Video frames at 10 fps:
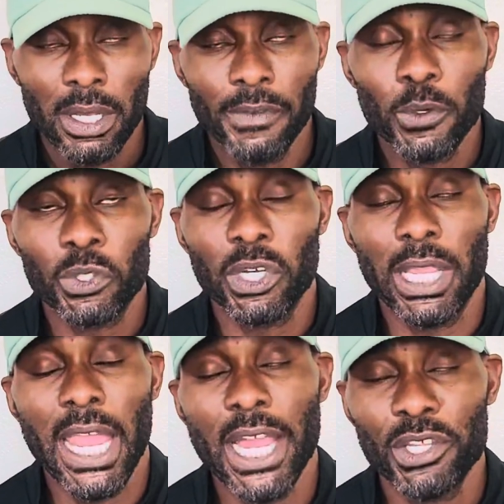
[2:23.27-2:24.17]
Of course,
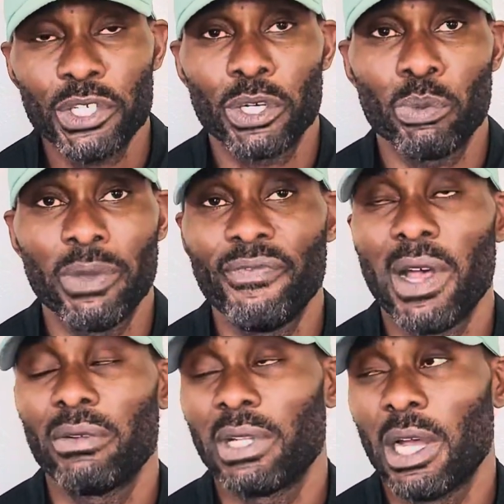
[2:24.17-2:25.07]
cancer, we
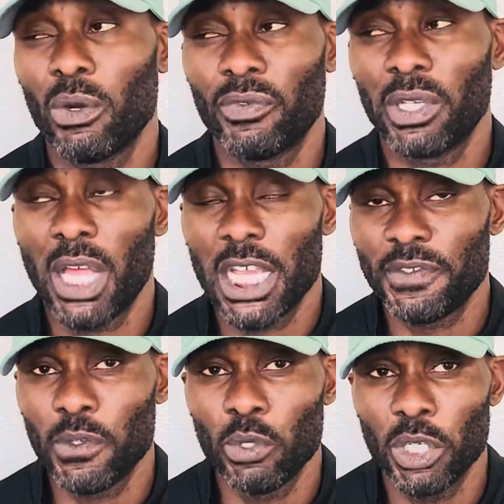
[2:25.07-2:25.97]
found out over the
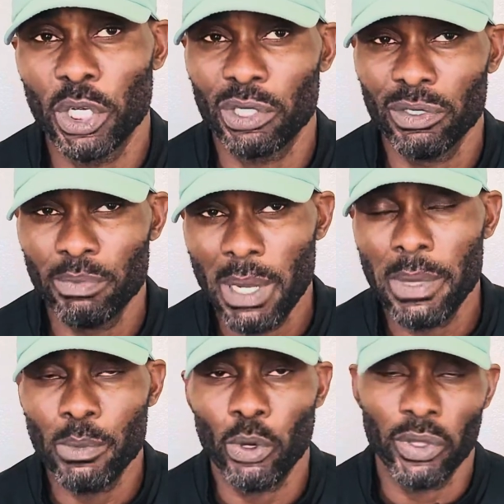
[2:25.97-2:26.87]
last few years, or
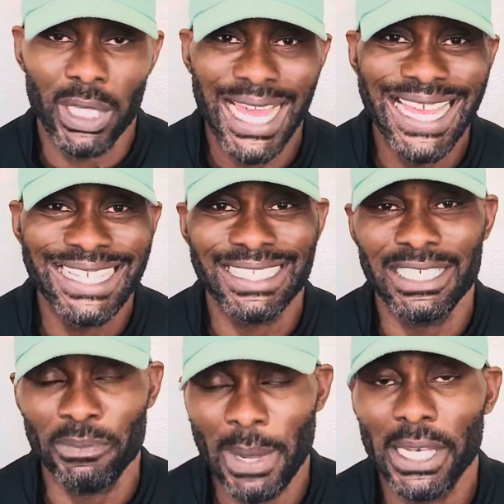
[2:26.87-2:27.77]
maybe more than that,
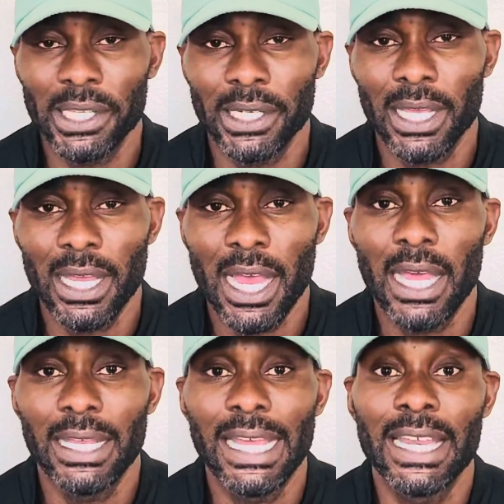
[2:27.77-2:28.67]
it's mainly
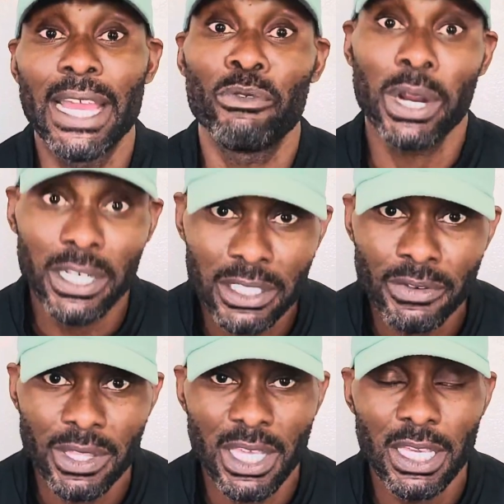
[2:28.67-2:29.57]
an
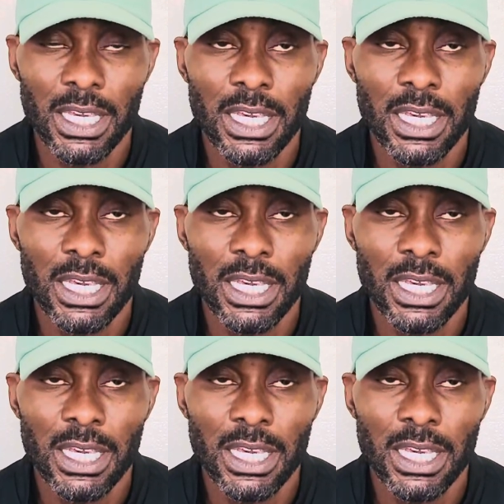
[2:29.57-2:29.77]
hereditary thing,